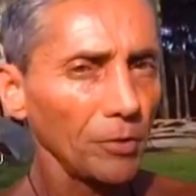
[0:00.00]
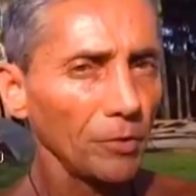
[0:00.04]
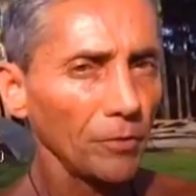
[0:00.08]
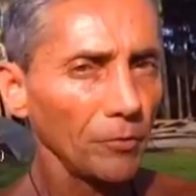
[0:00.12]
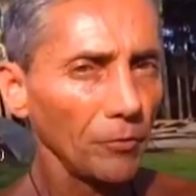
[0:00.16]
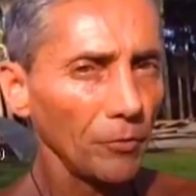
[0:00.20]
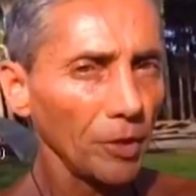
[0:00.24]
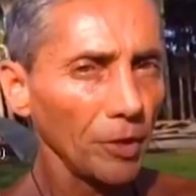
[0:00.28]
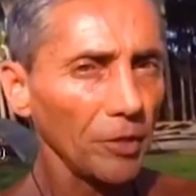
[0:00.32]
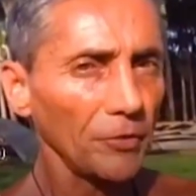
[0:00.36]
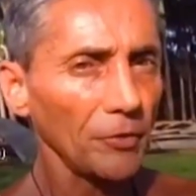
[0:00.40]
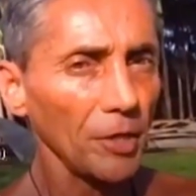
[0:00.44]

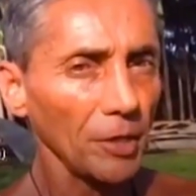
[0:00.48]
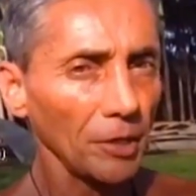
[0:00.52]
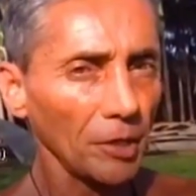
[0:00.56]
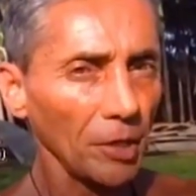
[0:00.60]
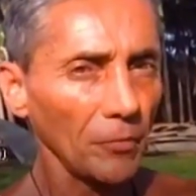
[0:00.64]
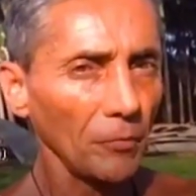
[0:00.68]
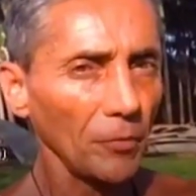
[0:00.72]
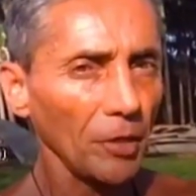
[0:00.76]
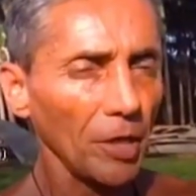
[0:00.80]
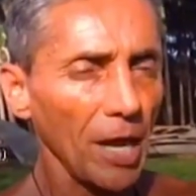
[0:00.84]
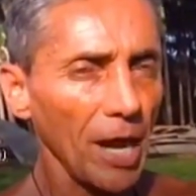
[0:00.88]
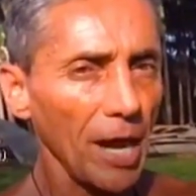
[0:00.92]

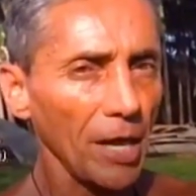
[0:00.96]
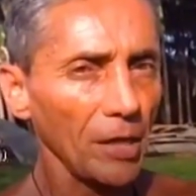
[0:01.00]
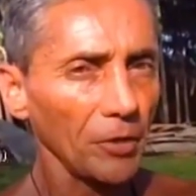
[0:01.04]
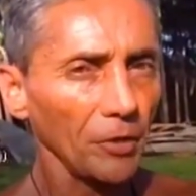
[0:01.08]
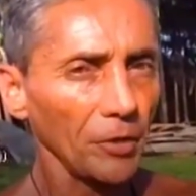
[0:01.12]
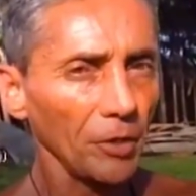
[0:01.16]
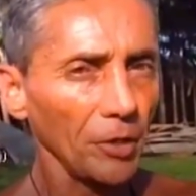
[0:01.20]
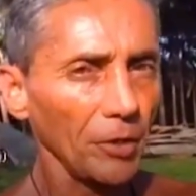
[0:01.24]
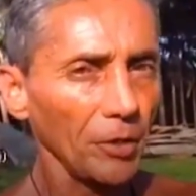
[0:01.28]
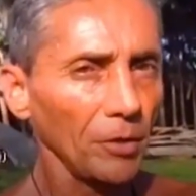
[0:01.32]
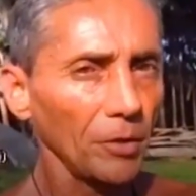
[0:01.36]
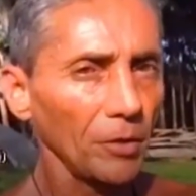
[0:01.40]
Rethinking
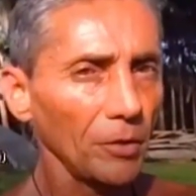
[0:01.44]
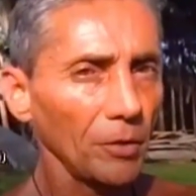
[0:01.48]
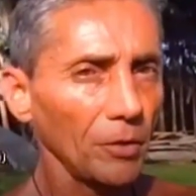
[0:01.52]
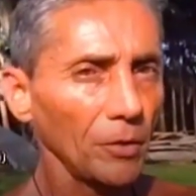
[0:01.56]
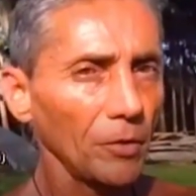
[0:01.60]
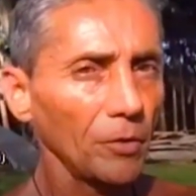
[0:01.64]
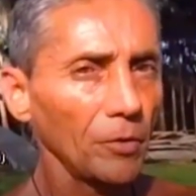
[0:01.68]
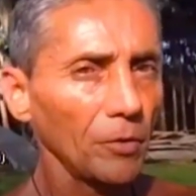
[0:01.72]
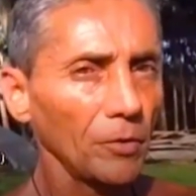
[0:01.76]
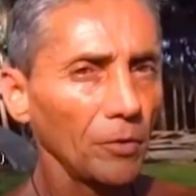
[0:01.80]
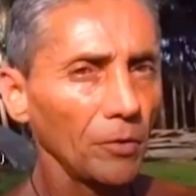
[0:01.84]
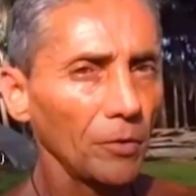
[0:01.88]
Reality,
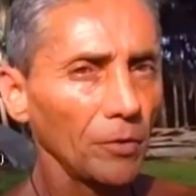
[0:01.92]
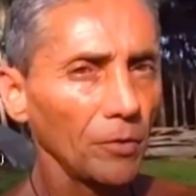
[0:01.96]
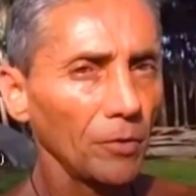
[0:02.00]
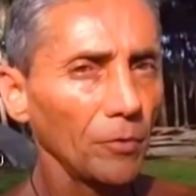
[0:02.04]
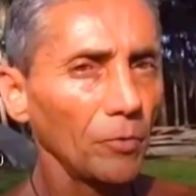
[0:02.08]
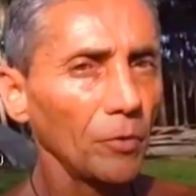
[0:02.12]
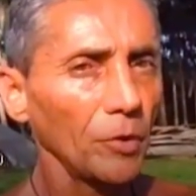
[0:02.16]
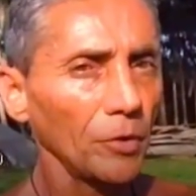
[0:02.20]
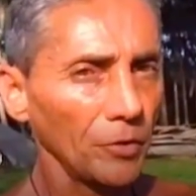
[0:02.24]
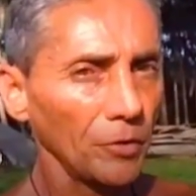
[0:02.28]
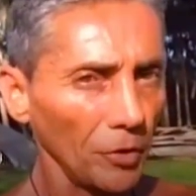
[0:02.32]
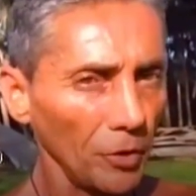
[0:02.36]

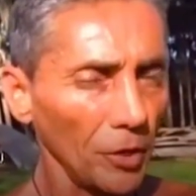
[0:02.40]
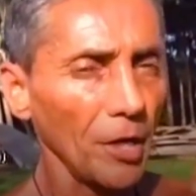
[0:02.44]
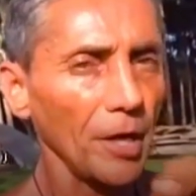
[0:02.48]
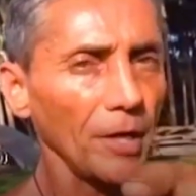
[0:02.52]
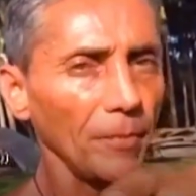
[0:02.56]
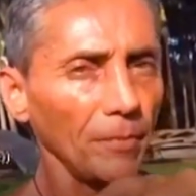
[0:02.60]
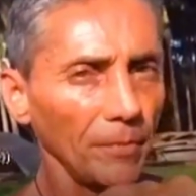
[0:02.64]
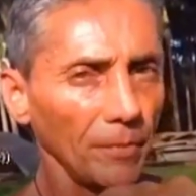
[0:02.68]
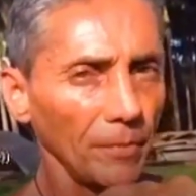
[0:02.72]
with your name.